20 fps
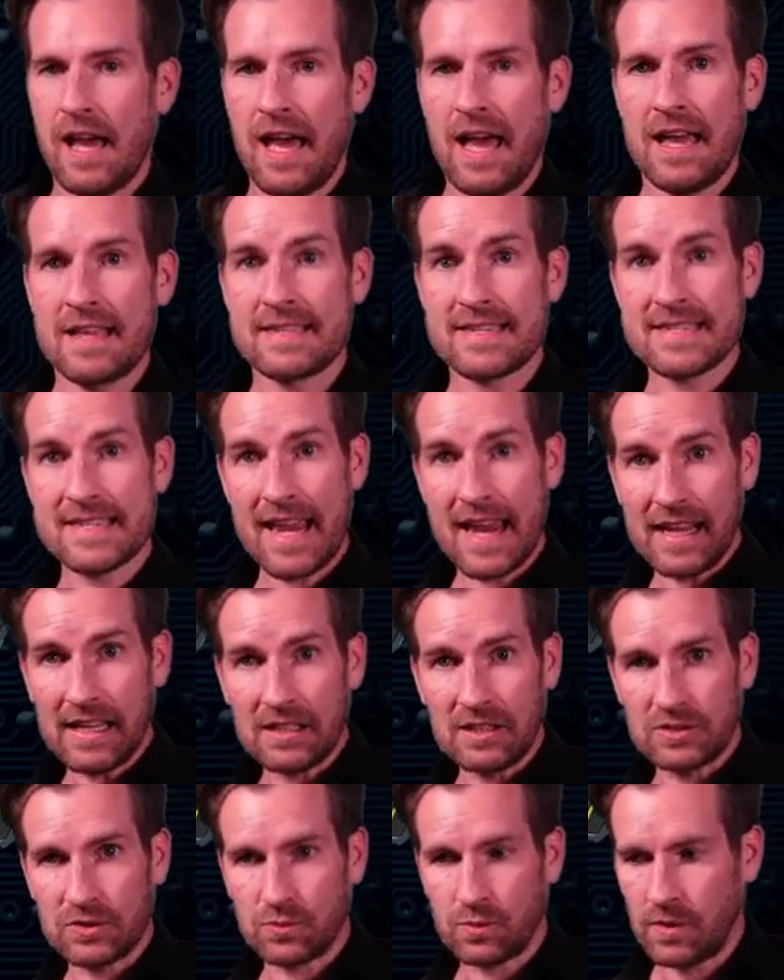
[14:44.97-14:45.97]

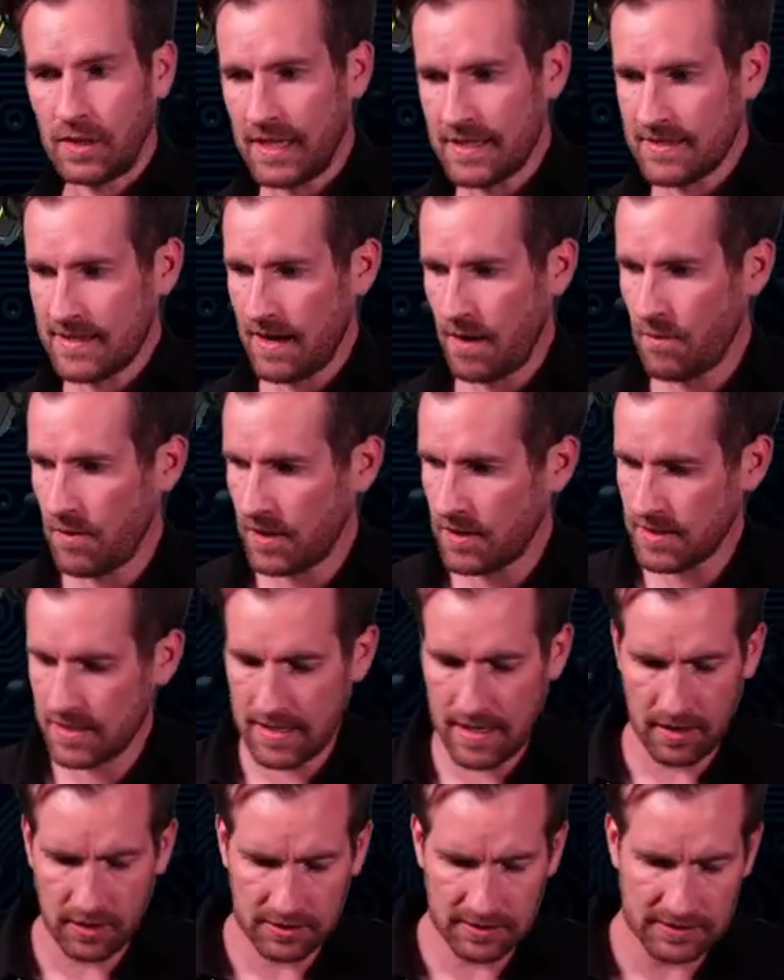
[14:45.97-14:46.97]
Sales, well, let's say we're
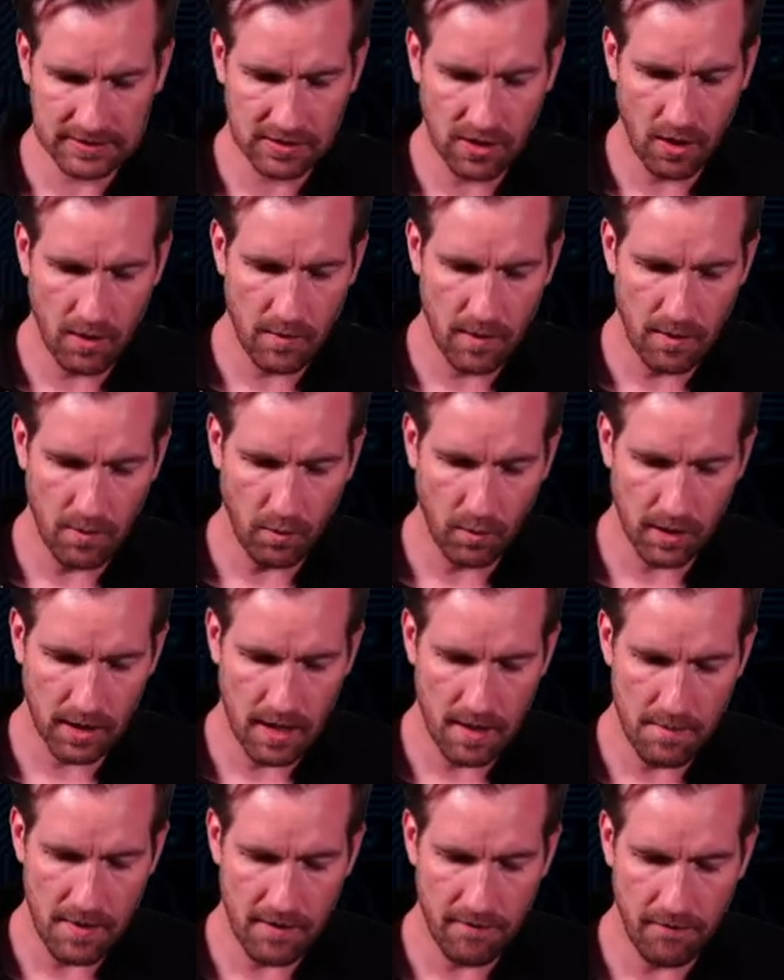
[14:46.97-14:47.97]
going
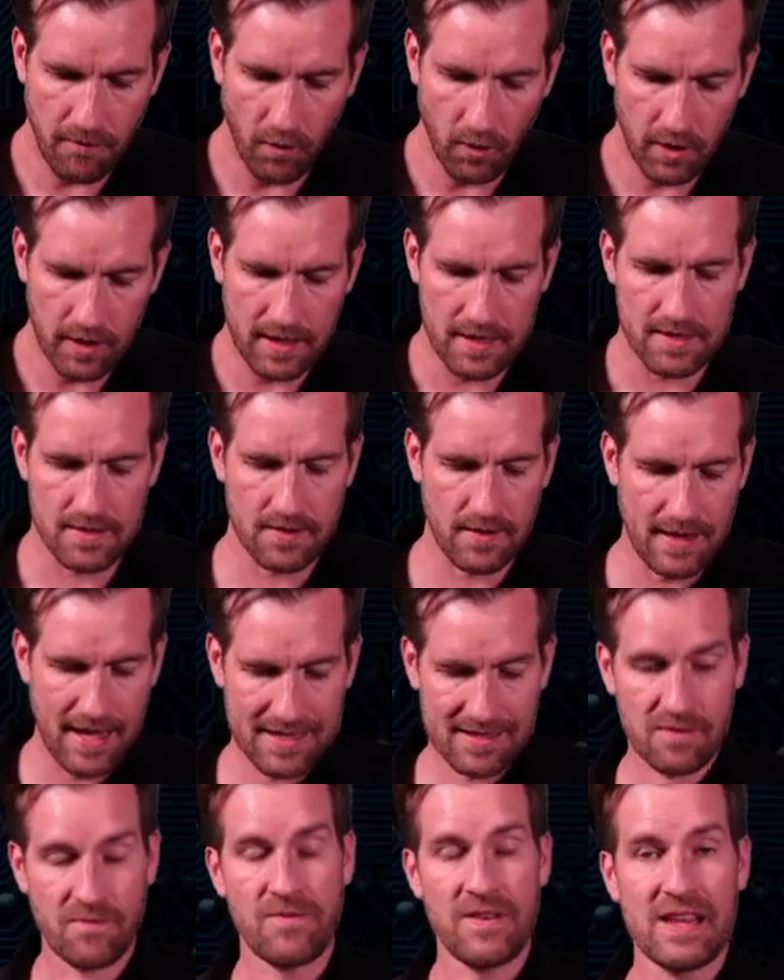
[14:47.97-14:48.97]
to be 40, so
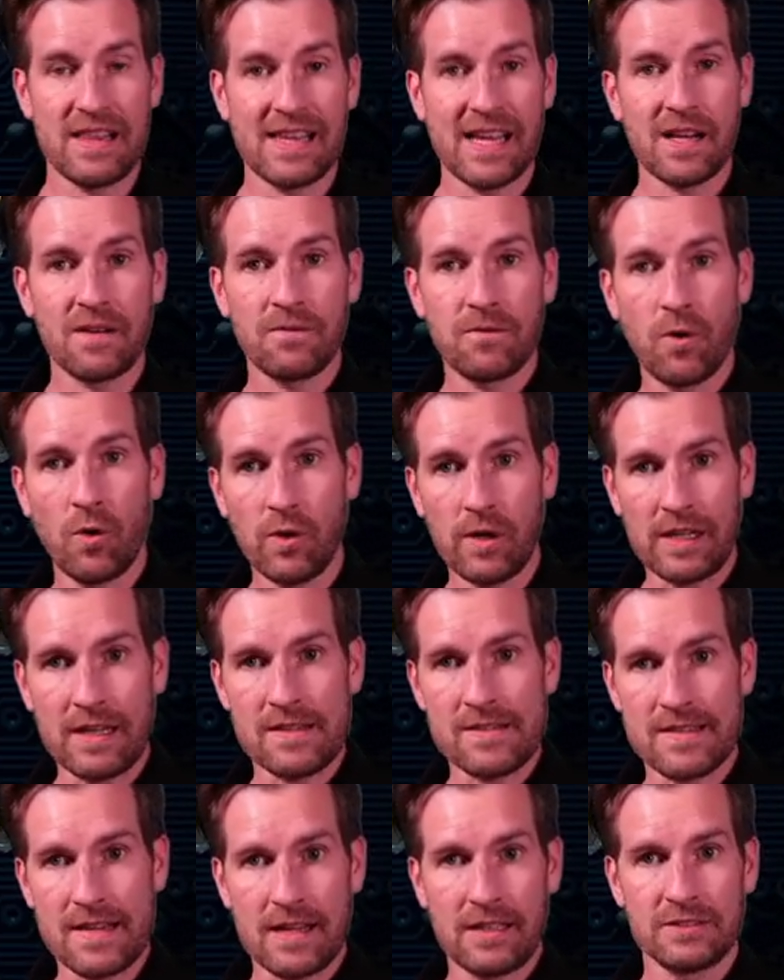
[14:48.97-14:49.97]
that's VLAN 40.
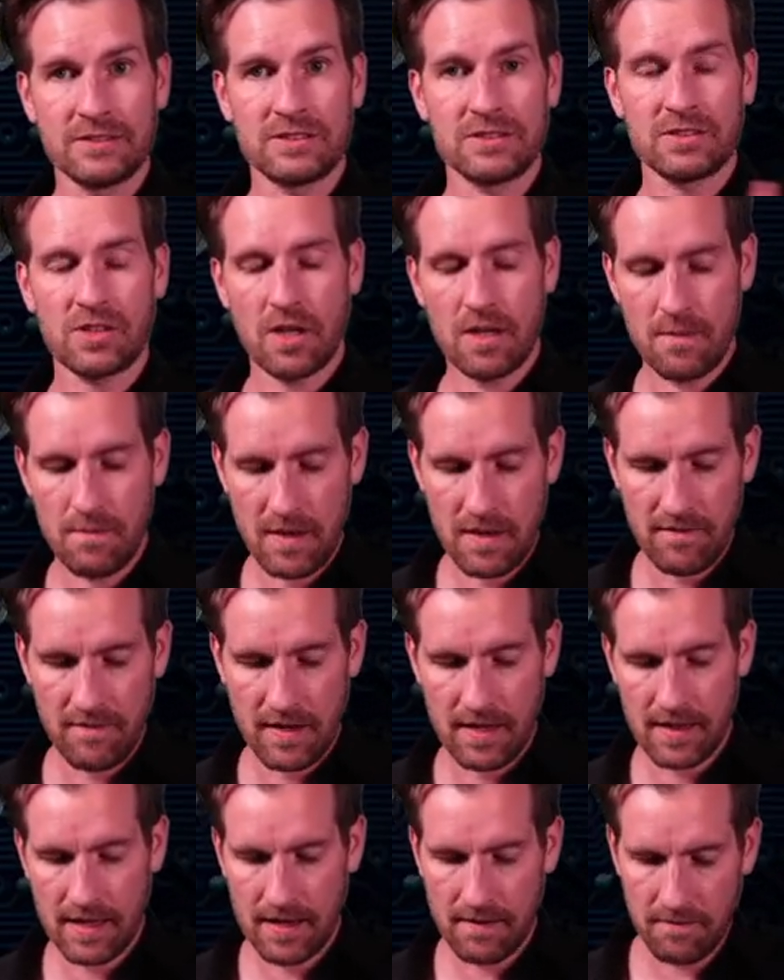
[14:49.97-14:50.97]
Sales is going to be
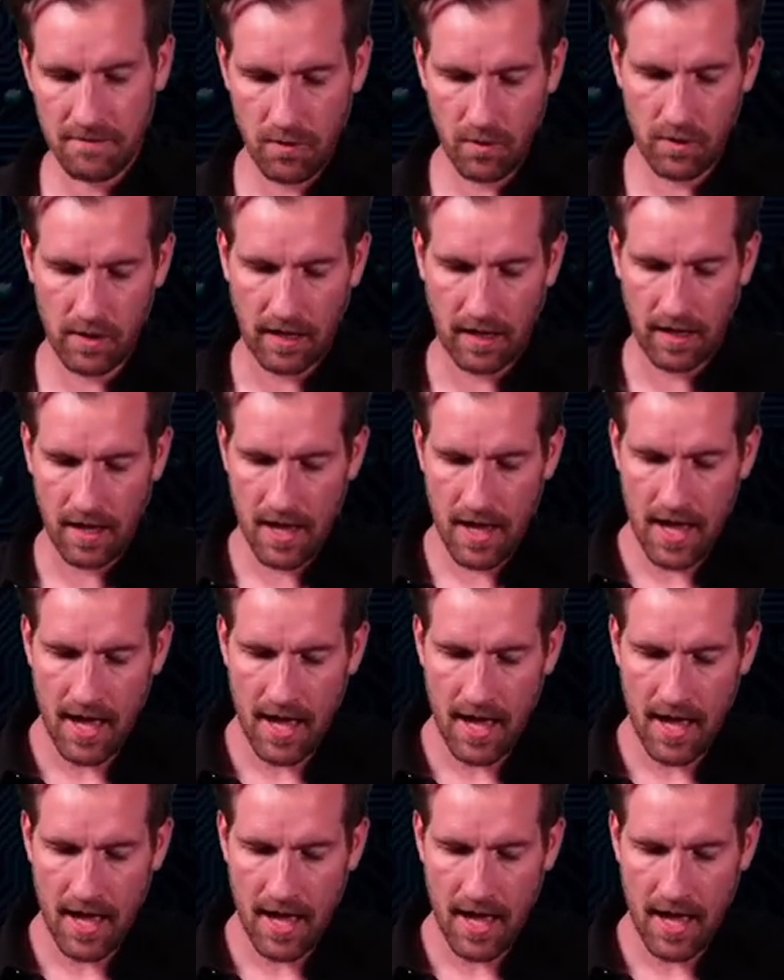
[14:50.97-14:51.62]
VLAN 40.